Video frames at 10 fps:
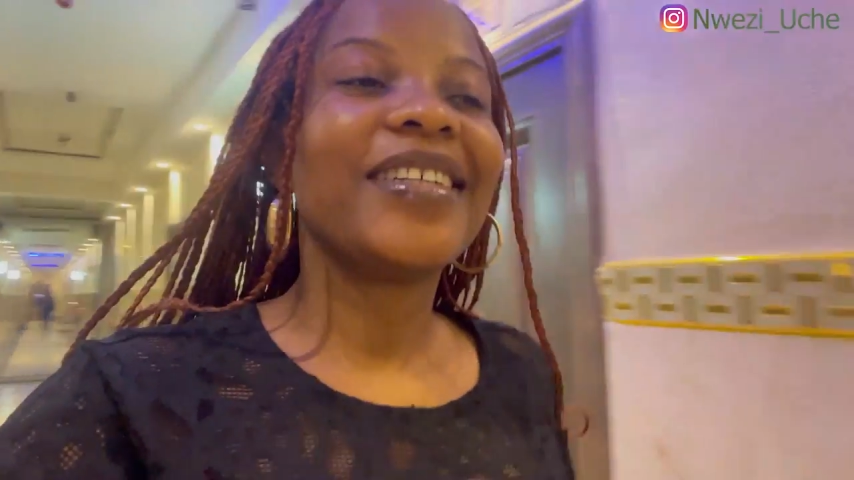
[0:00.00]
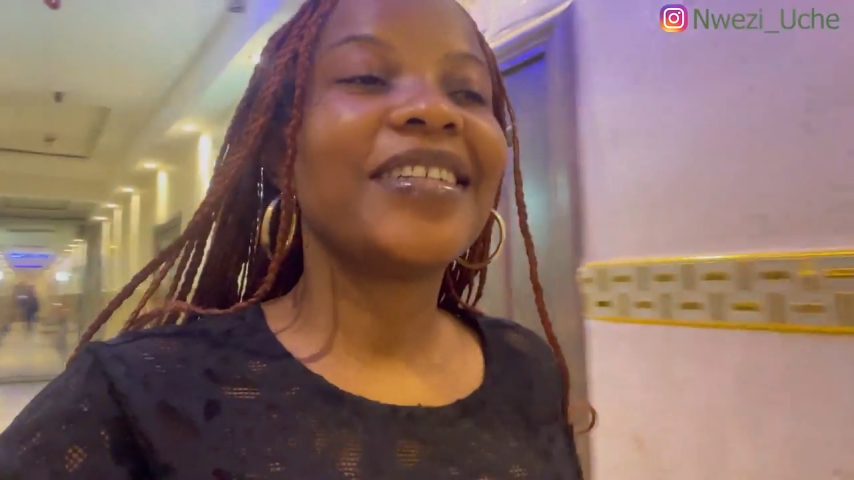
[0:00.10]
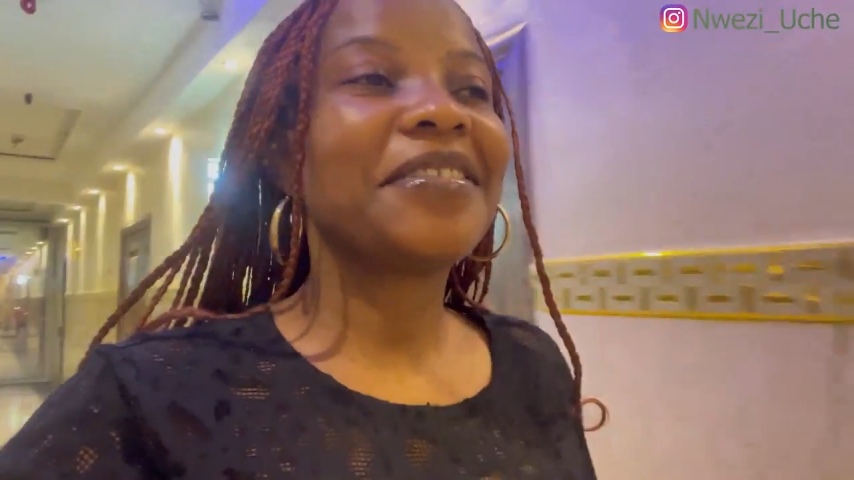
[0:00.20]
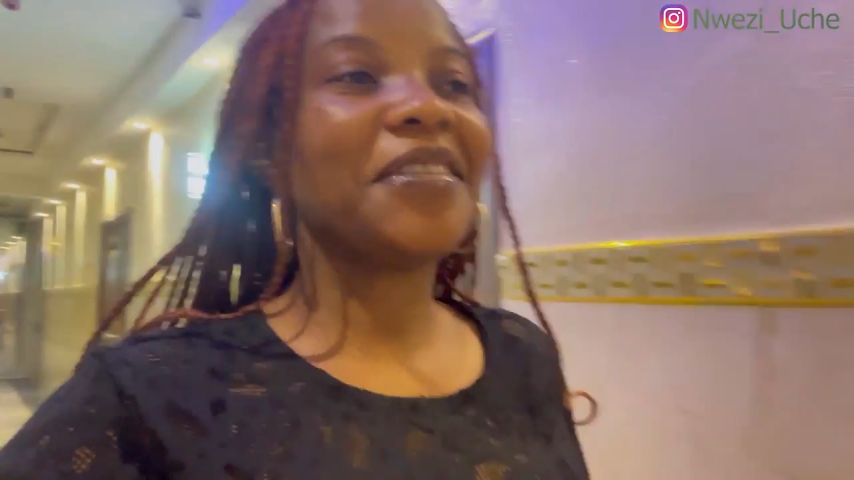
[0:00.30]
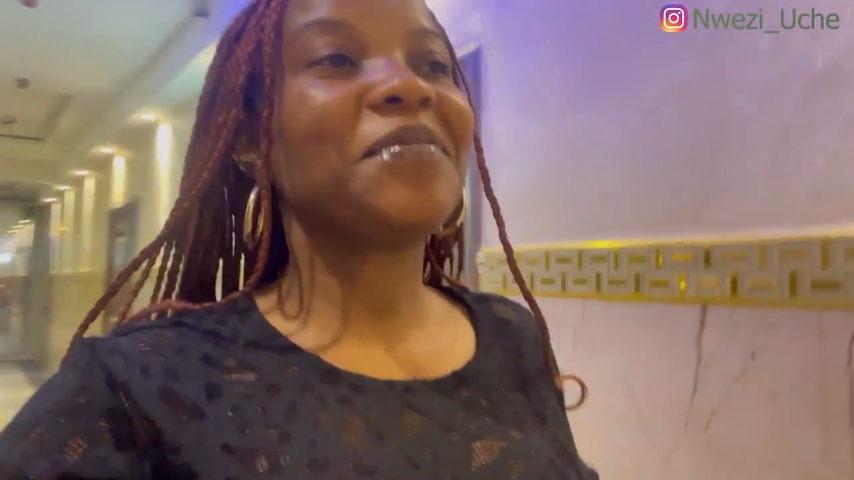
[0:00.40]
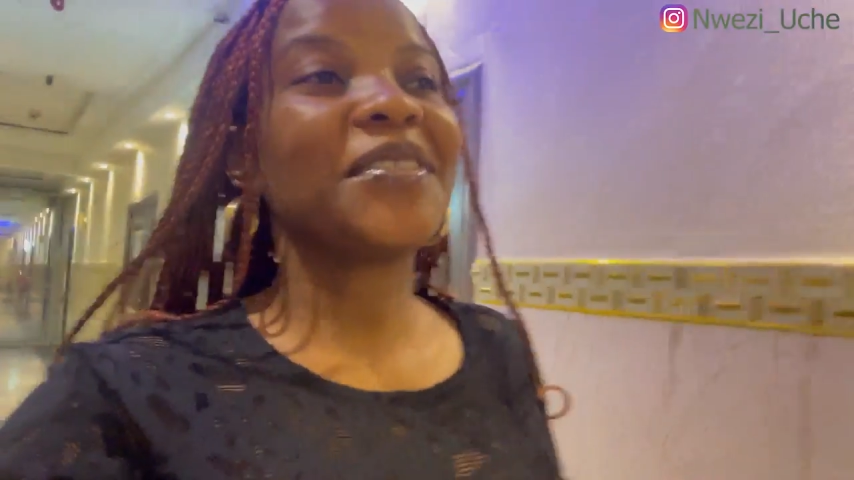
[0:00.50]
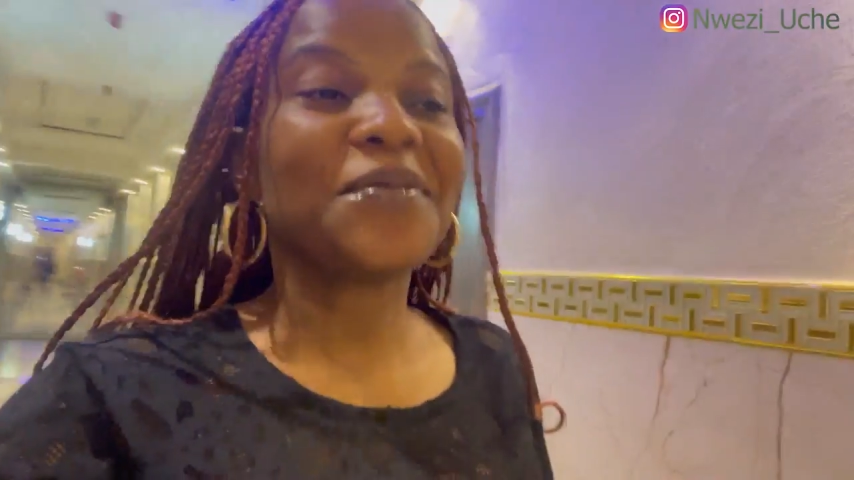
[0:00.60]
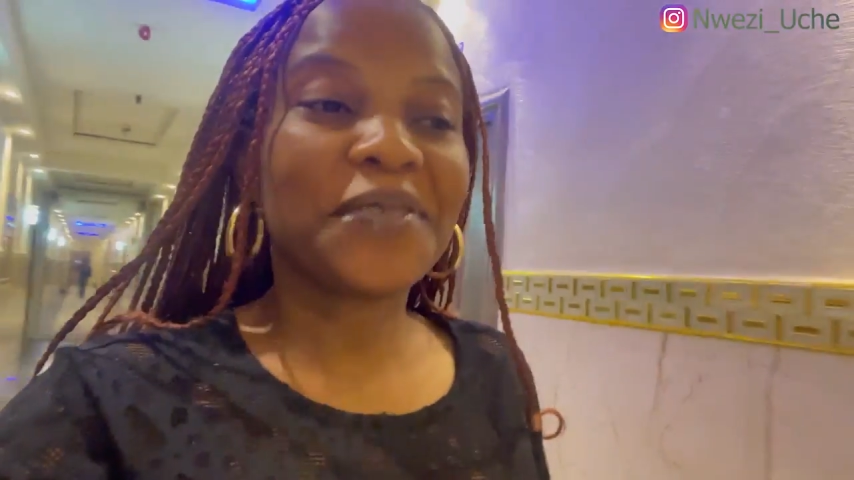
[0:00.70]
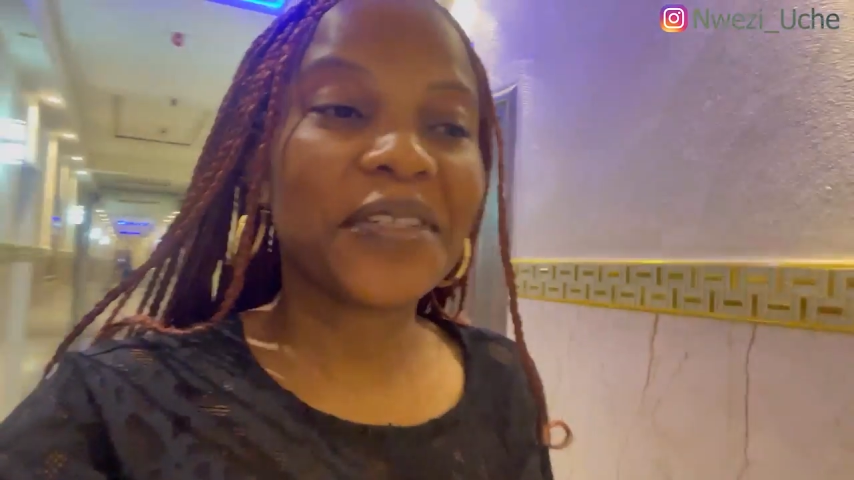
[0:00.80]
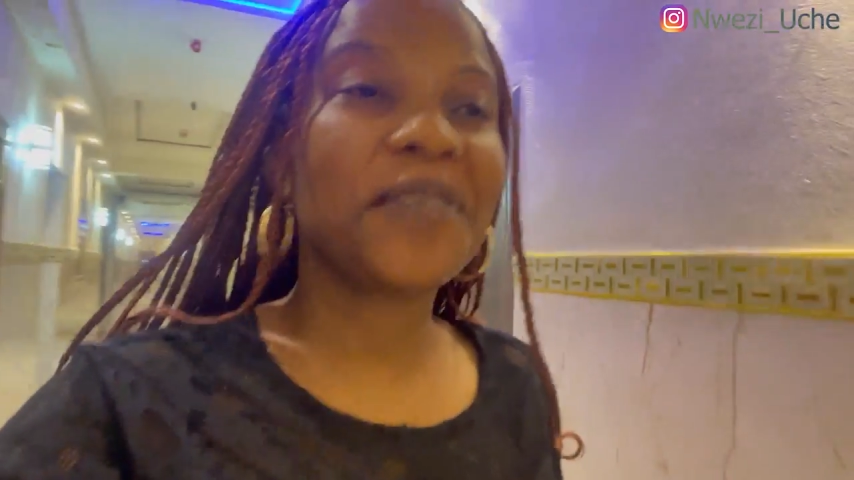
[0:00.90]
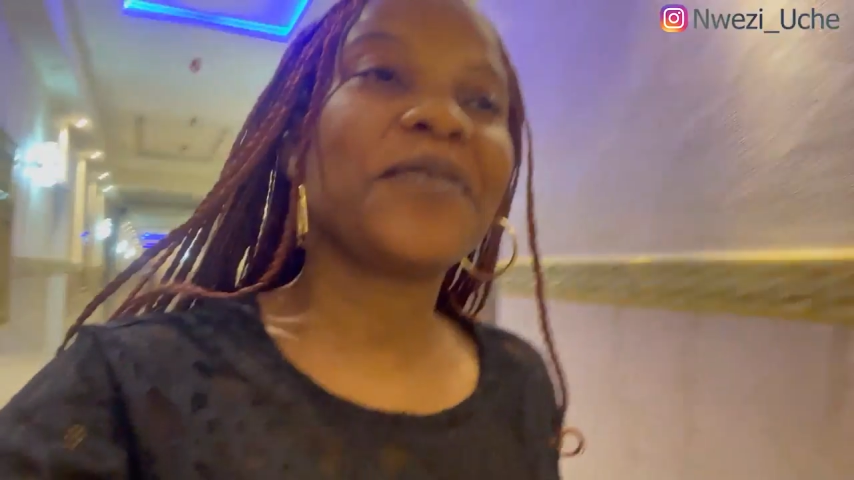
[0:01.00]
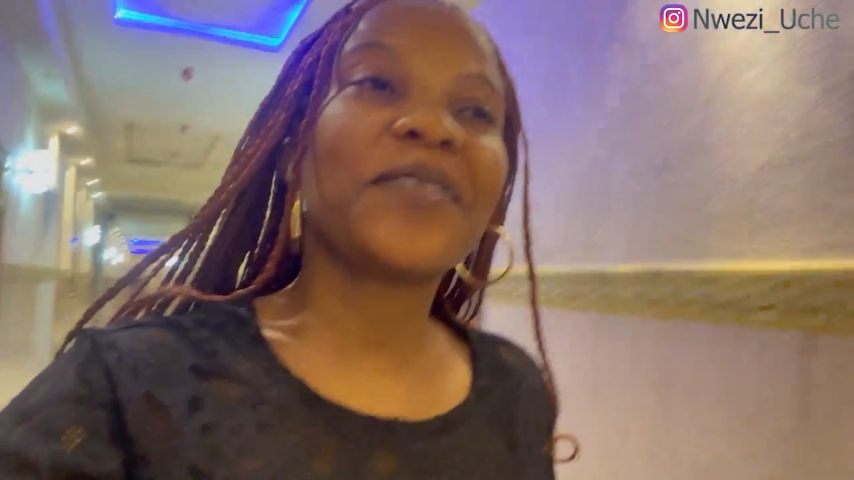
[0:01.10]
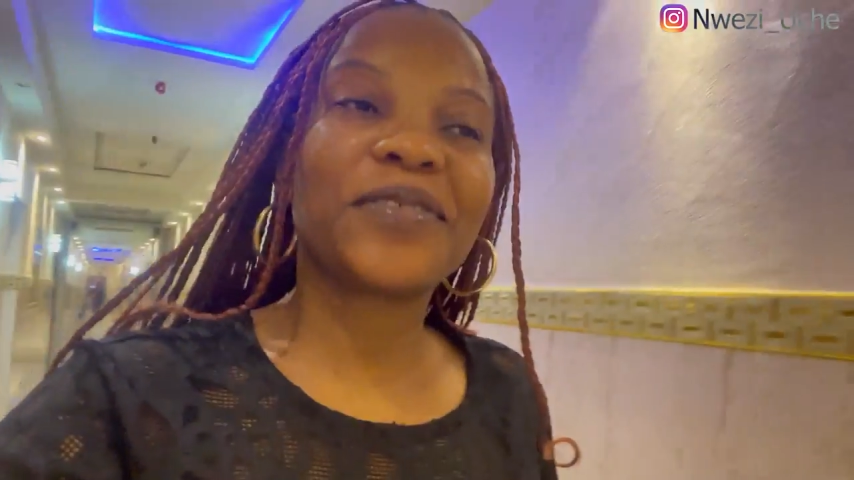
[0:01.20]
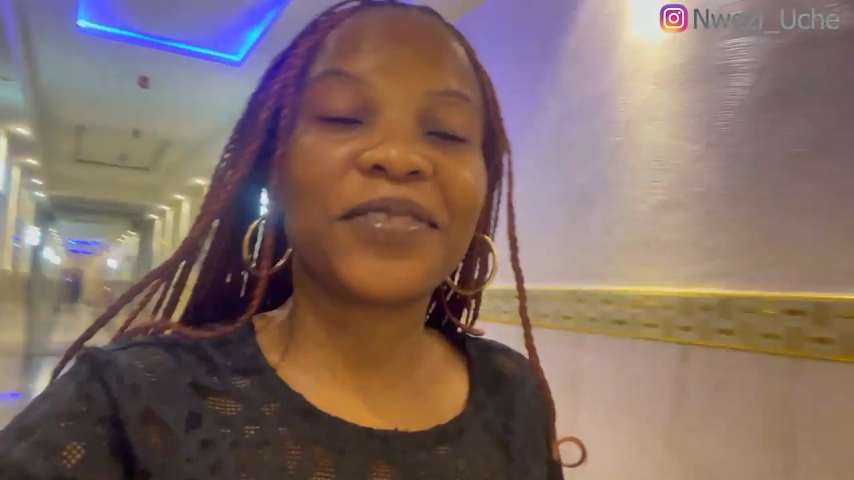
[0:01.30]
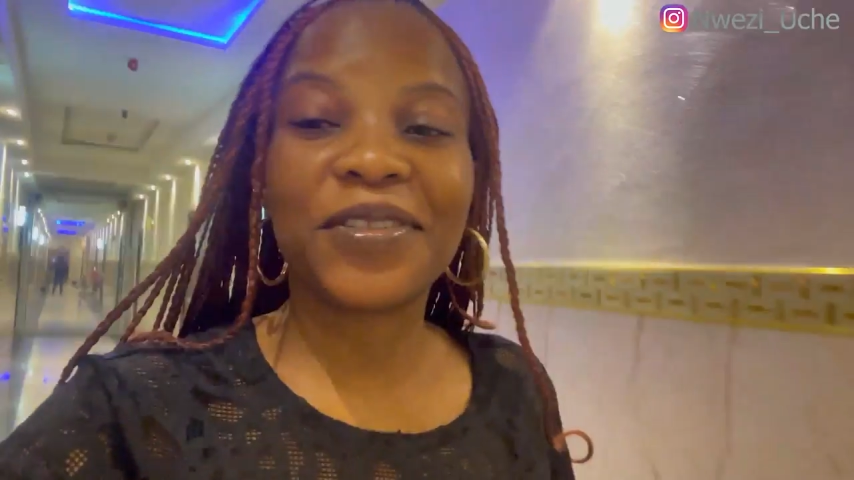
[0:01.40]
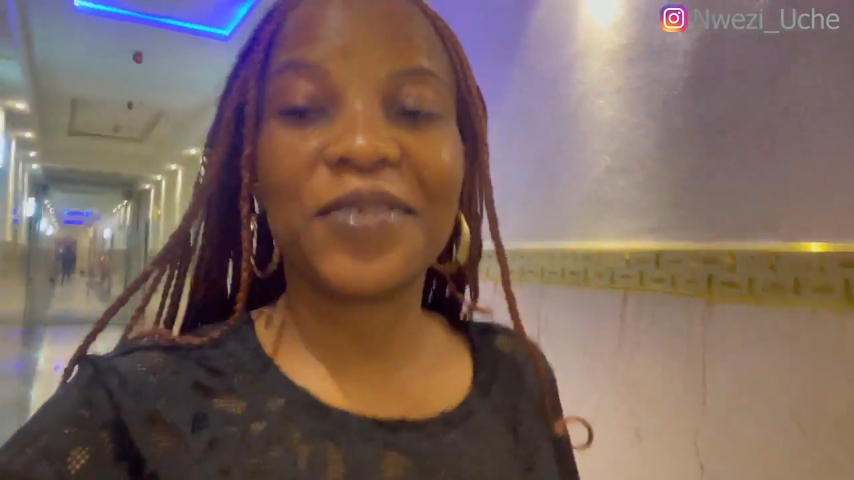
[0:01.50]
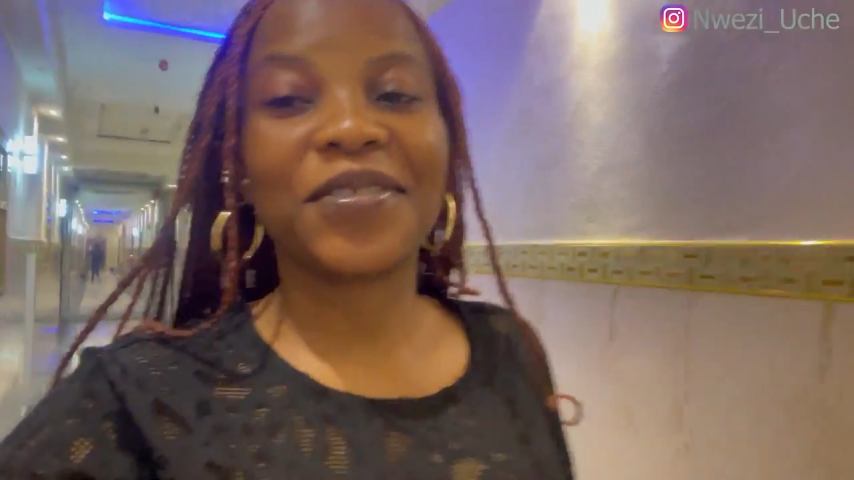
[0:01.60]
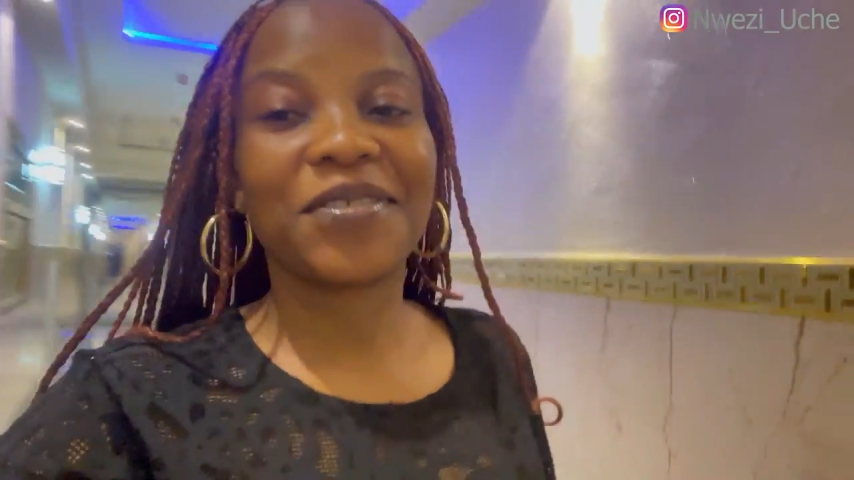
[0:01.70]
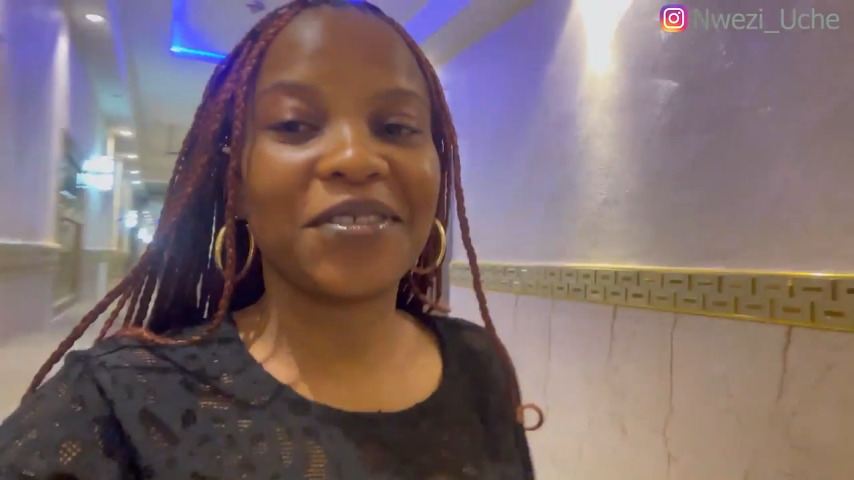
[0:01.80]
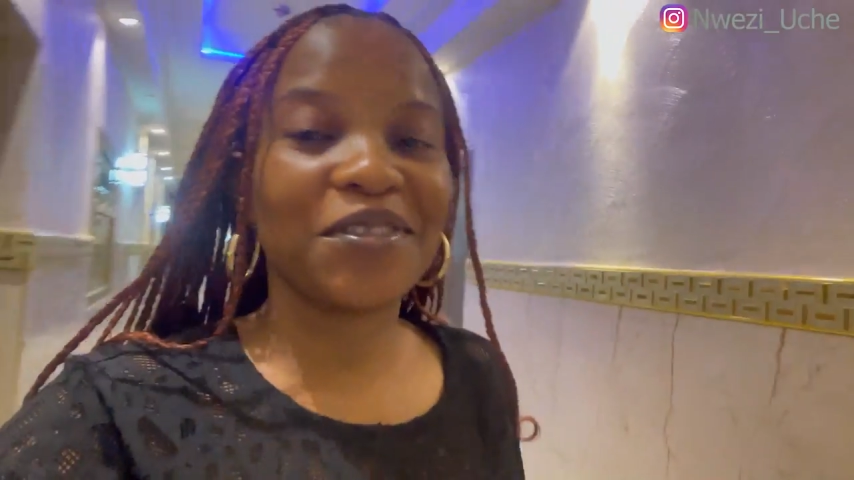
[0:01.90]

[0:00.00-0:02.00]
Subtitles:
He said, since he said you don't want to,